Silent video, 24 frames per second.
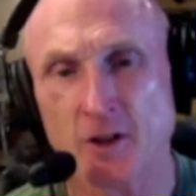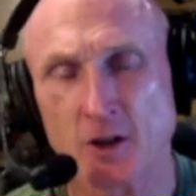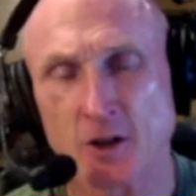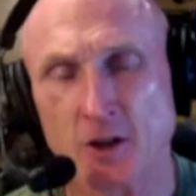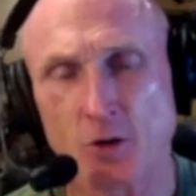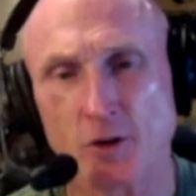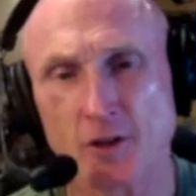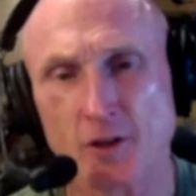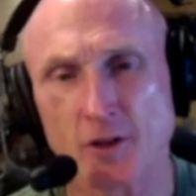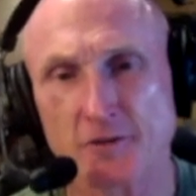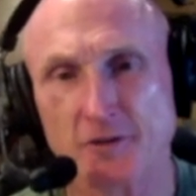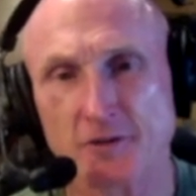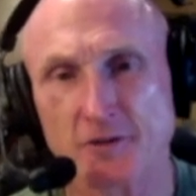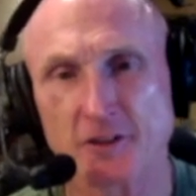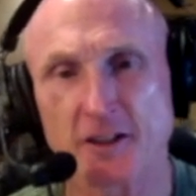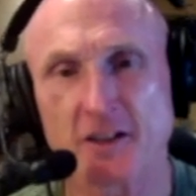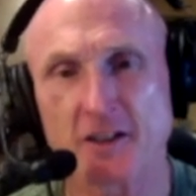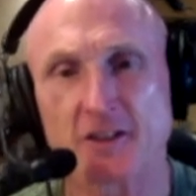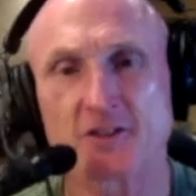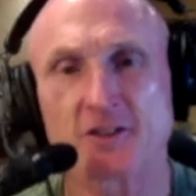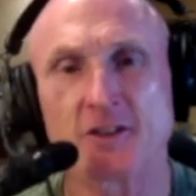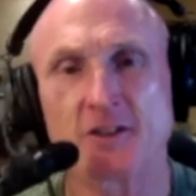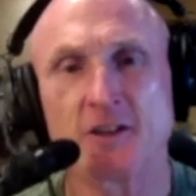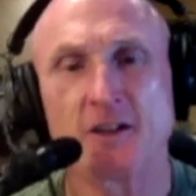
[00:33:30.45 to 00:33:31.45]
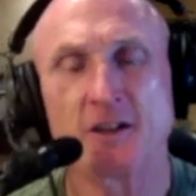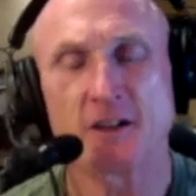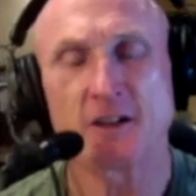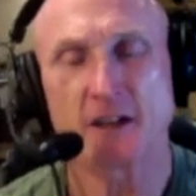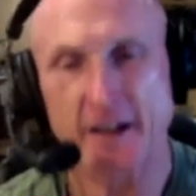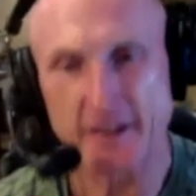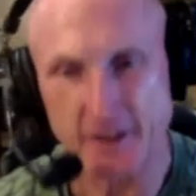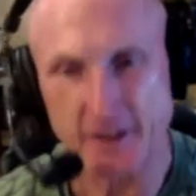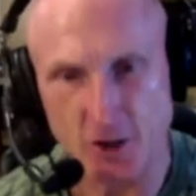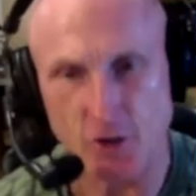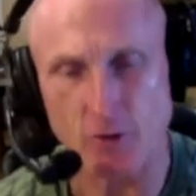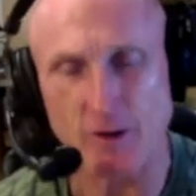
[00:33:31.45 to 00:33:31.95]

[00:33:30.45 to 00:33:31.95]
cornflakes, and